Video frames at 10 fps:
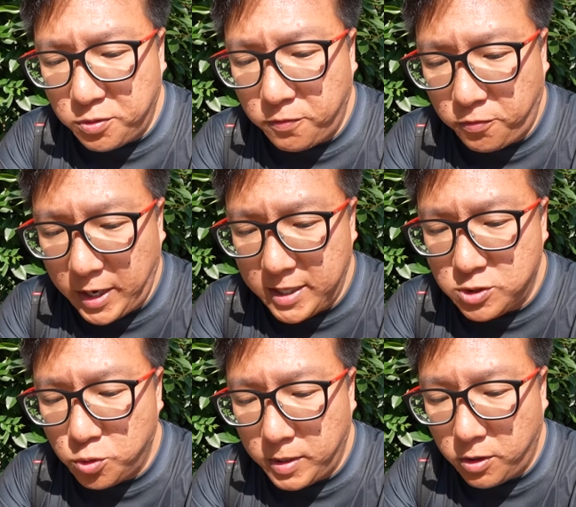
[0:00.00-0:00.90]
to
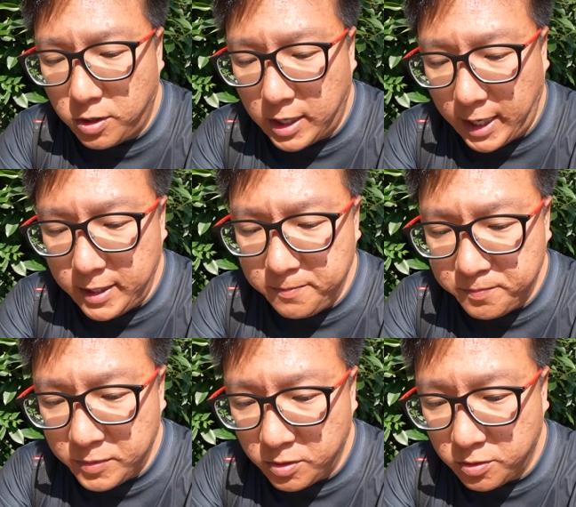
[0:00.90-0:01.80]
friends whom are online,
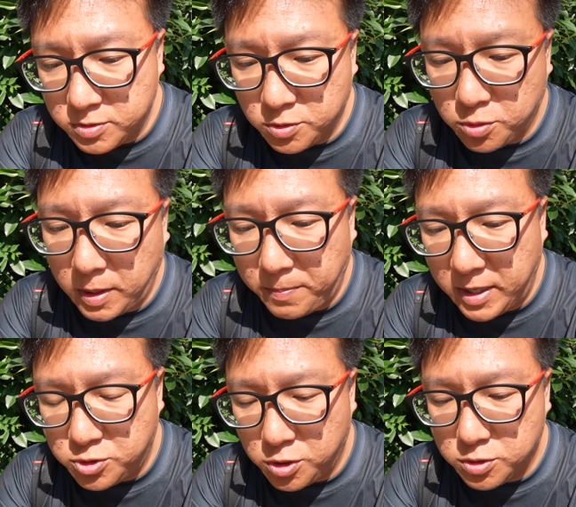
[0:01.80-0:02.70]
also to my
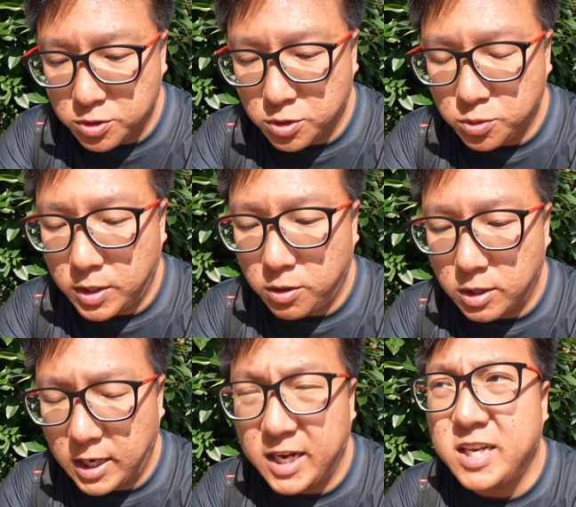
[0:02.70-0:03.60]
Patreons also who are
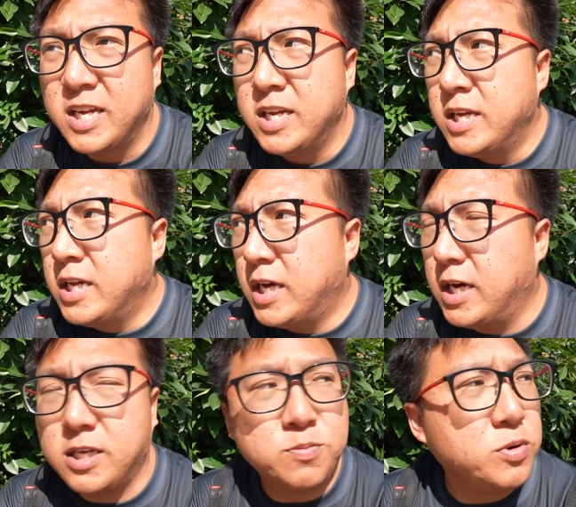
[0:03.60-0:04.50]
online.
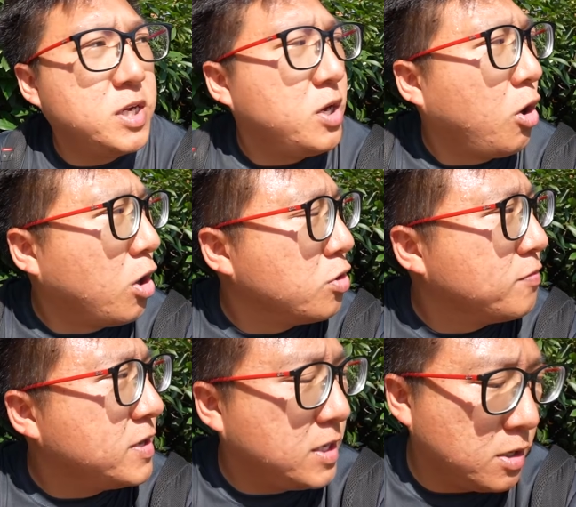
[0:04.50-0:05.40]
It's pretty hot
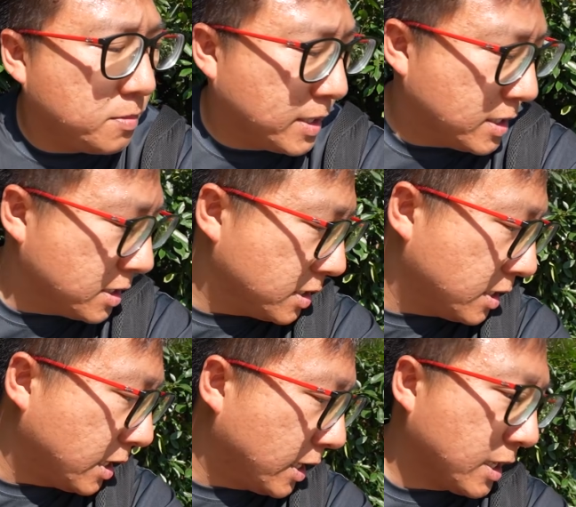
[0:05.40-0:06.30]
over here, but
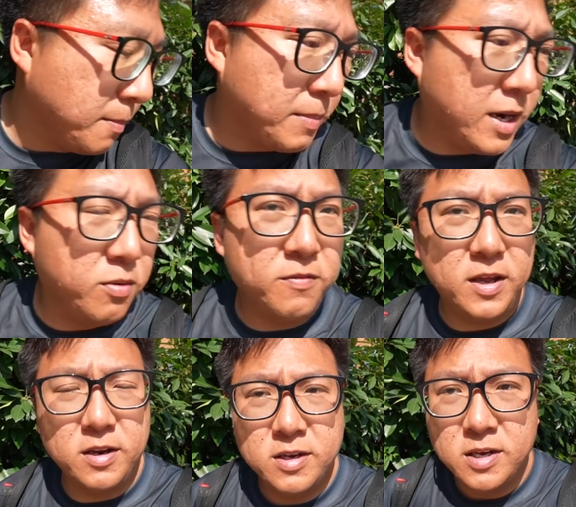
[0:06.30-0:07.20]
I can bear with
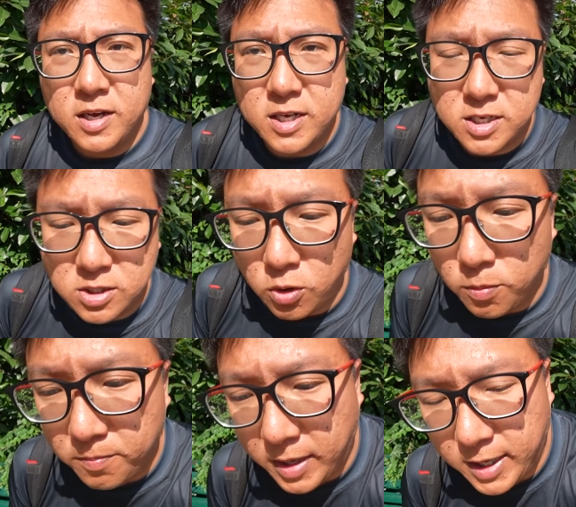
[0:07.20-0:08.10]
it. I just
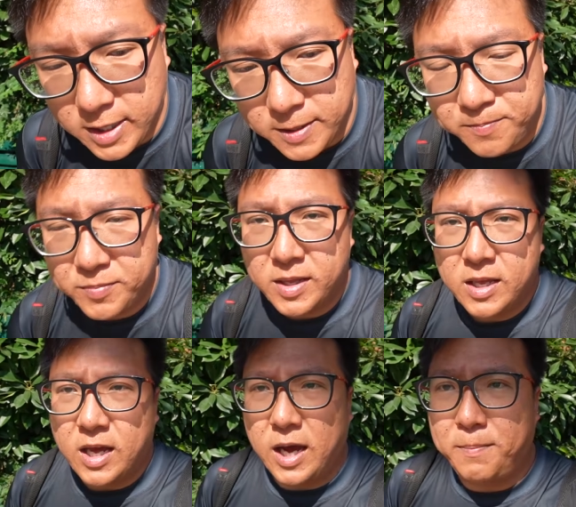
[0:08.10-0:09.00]
hope my
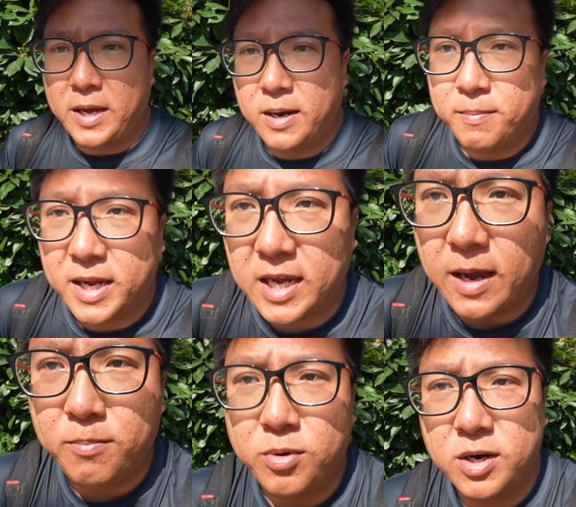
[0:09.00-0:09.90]
iPad and my
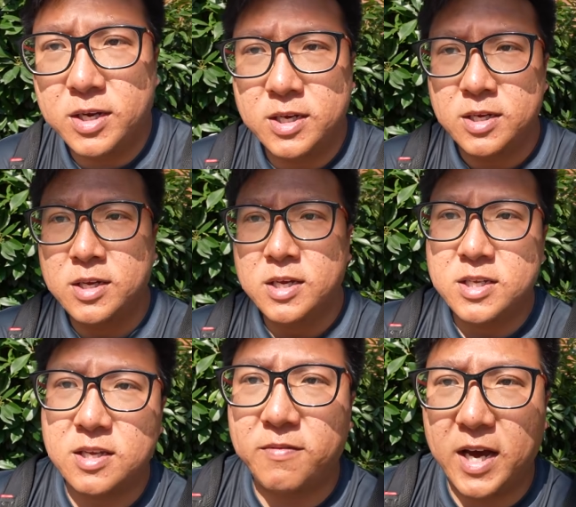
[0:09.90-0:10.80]
camera
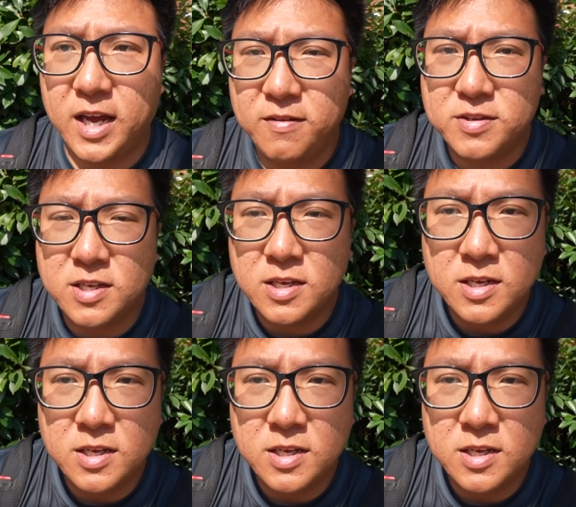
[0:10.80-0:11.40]
survives.